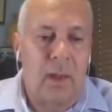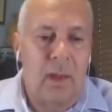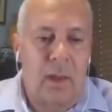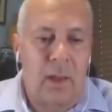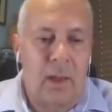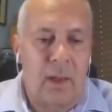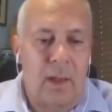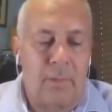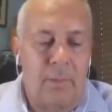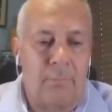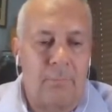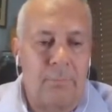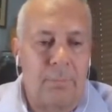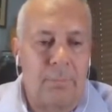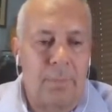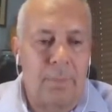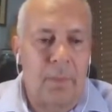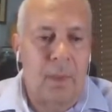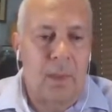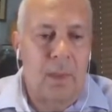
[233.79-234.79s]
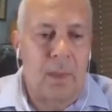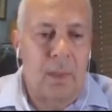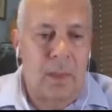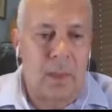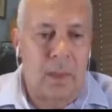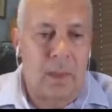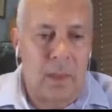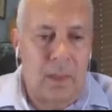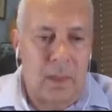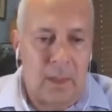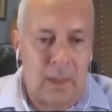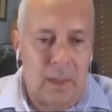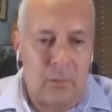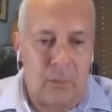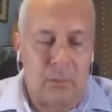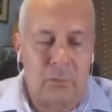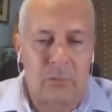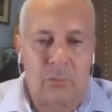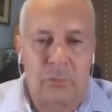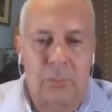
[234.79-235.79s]
And
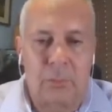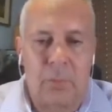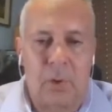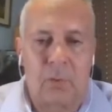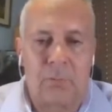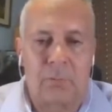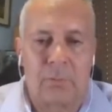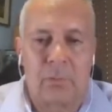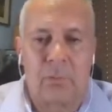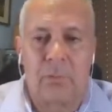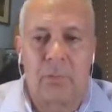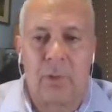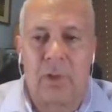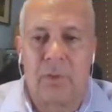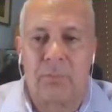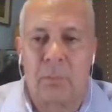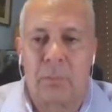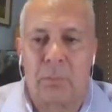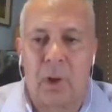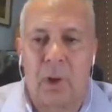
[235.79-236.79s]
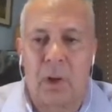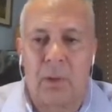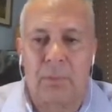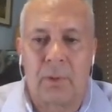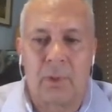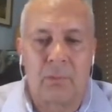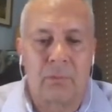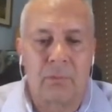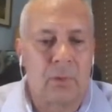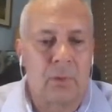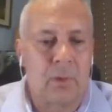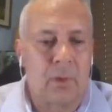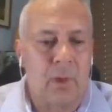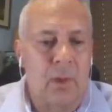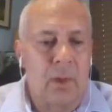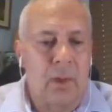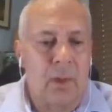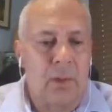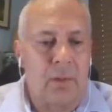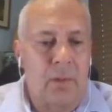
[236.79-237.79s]
those are spread over 3 different properties.
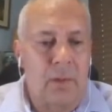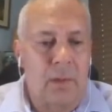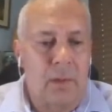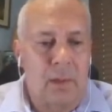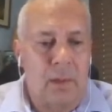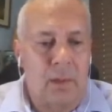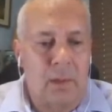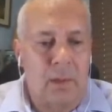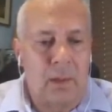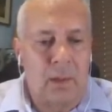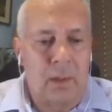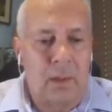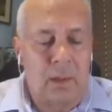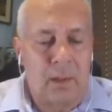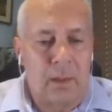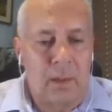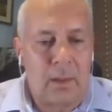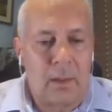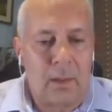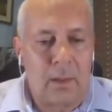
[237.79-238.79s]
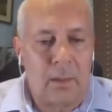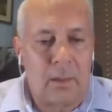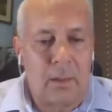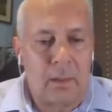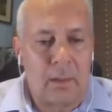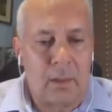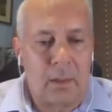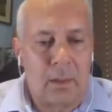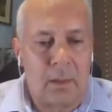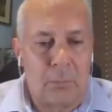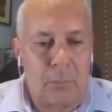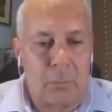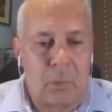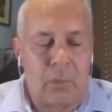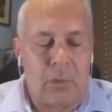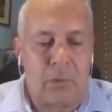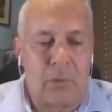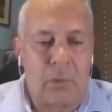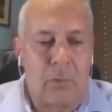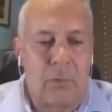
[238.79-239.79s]
The
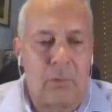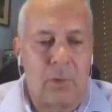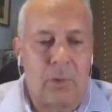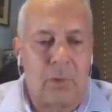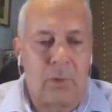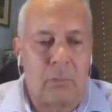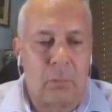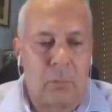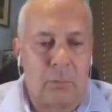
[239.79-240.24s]
important to note here, when